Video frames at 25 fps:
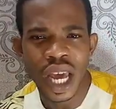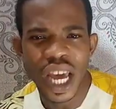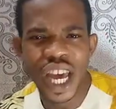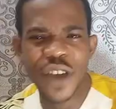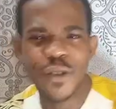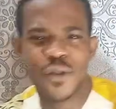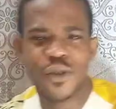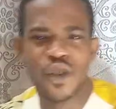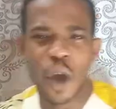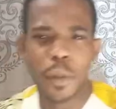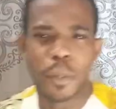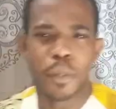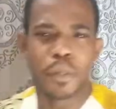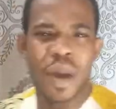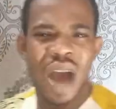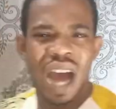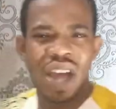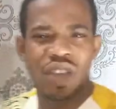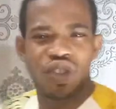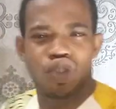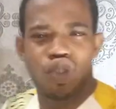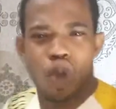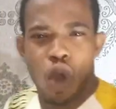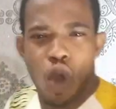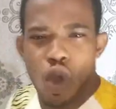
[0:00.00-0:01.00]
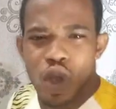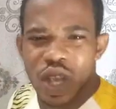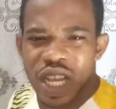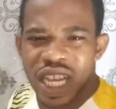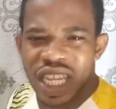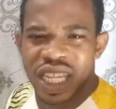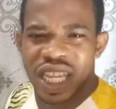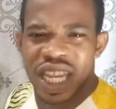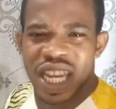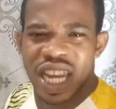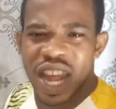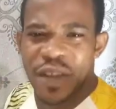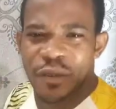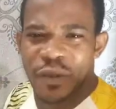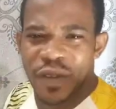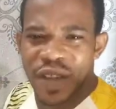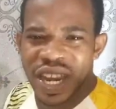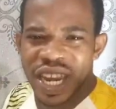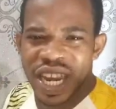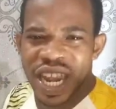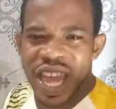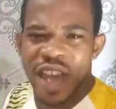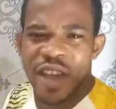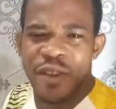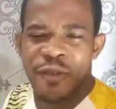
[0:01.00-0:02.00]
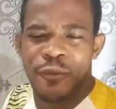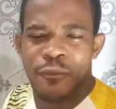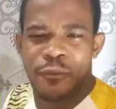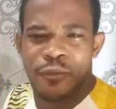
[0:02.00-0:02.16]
If your pastor is living a